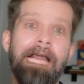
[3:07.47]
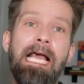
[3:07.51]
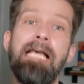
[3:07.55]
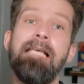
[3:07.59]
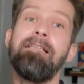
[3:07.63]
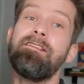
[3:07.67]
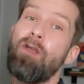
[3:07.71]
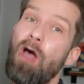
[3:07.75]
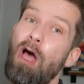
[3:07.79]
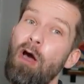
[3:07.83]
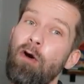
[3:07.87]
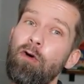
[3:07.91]

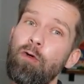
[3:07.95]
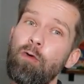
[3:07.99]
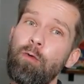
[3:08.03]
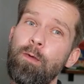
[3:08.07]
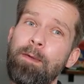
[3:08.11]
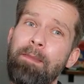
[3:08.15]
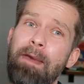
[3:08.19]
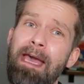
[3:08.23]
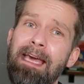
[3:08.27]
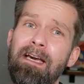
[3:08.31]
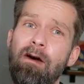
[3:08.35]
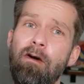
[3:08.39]
So how could we
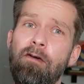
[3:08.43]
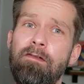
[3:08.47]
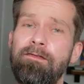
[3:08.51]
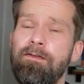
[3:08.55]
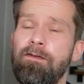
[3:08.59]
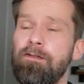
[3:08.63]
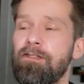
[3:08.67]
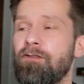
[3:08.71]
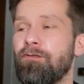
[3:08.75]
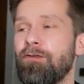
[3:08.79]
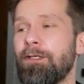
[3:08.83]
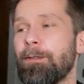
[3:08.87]
make our
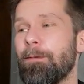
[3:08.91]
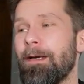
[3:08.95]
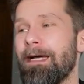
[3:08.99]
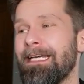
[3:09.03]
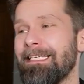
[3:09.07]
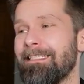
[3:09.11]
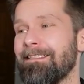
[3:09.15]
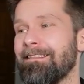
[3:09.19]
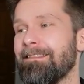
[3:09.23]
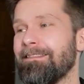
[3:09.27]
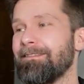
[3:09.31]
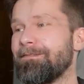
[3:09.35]
first
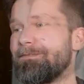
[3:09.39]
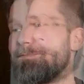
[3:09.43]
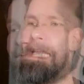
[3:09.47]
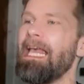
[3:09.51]
request?